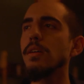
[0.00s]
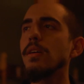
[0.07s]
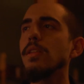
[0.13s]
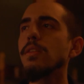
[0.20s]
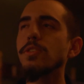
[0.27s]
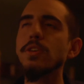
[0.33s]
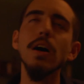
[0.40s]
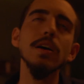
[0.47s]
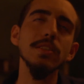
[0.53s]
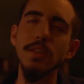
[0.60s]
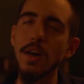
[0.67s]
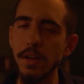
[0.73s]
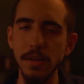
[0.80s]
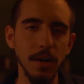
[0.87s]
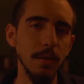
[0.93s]
The song is
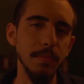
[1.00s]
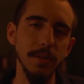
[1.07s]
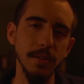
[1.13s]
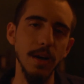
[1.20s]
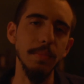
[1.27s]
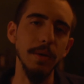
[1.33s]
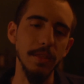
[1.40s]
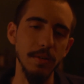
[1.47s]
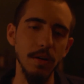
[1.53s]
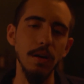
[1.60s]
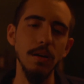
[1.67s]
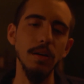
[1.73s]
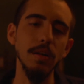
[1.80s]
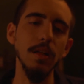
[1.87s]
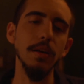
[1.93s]
not a carbon copy. There
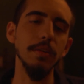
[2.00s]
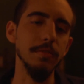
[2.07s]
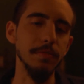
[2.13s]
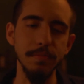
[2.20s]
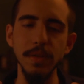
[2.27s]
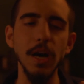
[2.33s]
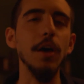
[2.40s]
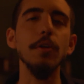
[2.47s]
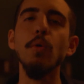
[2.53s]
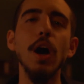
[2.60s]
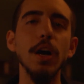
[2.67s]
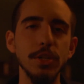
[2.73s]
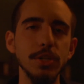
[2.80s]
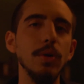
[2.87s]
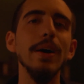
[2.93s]
are a lot of
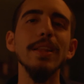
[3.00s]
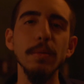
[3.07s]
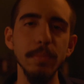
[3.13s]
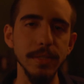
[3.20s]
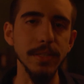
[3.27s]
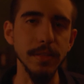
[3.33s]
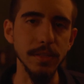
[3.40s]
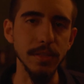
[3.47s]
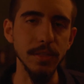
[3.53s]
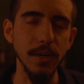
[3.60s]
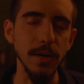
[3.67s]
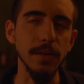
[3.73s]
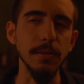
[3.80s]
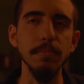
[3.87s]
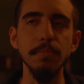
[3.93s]
non-rock show elements in the
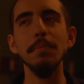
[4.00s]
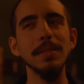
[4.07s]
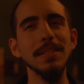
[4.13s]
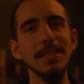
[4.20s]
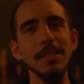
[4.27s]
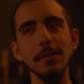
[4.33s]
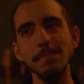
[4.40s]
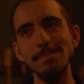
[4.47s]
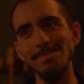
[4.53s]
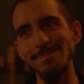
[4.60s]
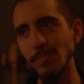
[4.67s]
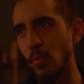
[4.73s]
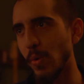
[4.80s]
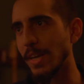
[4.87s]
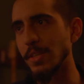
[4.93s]
song, but still,
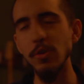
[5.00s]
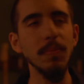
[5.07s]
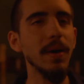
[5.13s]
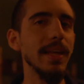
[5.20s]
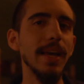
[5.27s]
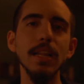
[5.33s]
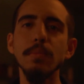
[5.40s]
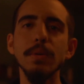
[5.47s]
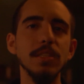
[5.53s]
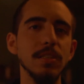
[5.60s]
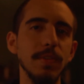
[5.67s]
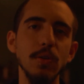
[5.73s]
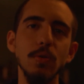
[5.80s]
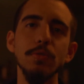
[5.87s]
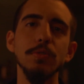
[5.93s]
way too many elements
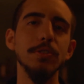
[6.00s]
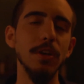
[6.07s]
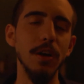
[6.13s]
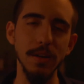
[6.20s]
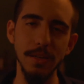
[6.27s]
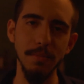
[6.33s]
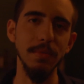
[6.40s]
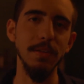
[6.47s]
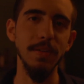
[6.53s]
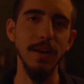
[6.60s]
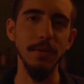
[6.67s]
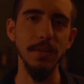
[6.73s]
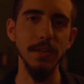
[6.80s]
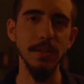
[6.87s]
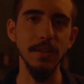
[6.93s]
of an older song can be
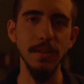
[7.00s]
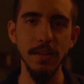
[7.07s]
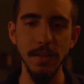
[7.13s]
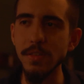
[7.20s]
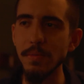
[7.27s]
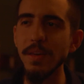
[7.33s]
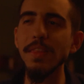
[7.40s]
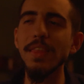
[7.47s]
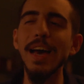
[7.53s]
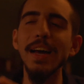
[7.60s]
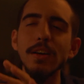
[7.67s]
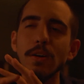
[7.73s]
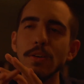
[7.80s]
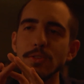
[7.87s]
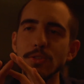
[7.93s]
found here. To me, that
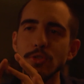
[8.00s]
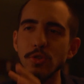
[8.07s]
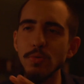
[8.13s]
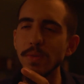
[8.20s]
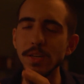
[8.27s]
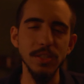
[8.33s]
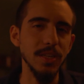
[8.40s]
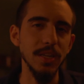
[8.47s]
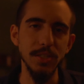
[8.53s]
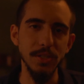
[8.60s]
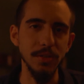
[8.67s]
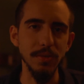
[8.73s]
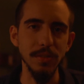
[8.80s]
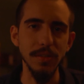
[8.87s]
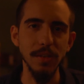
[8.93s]
calls too much attention
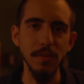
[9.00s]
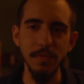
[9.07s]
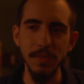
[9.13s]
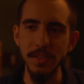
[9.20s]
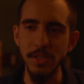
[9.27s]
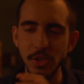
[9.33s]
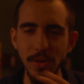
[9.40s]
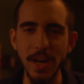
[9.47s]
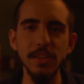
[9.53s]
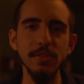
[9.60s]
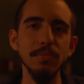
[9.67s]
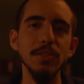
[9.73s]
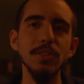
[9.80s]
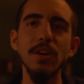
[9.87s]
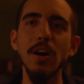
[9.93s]
to itself. It distracts
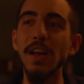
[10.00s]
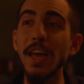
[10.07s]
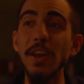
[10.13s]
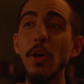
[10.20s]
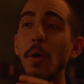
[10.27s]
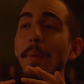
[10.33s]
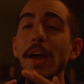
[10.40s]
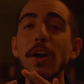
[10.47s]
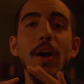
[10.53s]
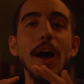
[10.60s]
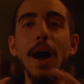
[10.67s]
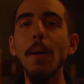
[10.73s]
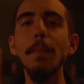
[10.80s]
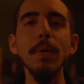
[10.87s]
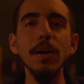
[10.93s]
from the song, and no matter
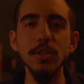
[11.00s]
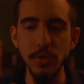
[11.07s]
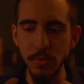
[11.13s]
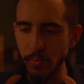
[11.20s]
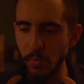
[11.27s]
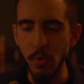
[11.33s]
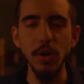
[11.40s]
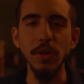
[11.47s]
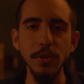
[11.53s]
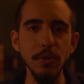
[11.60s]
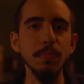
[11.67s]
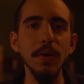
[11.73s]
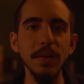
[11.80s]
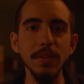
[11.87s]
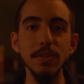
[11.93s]
how much work you
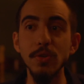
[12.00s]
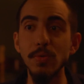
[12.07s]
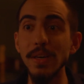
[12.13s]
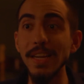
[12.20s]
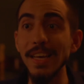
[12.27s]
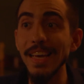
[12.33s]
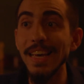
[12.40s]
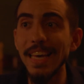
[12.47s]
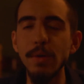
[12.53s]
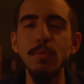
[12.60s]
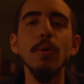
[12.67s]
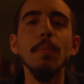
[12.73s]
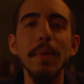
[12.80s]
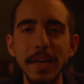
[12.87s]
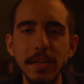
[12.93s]
put into it, it
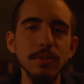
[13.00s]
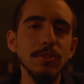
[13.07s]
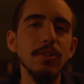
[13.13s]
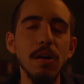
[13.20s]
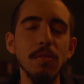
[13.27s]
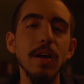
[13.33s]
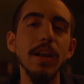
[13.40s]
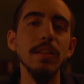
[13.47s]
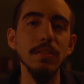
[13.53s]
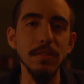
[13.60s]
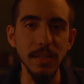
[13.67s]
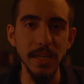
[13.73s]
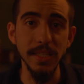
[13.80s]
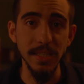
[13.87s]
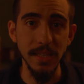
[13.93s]
will make your songwriting look
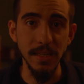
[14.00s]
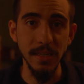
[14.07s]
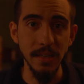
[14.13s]
lazy.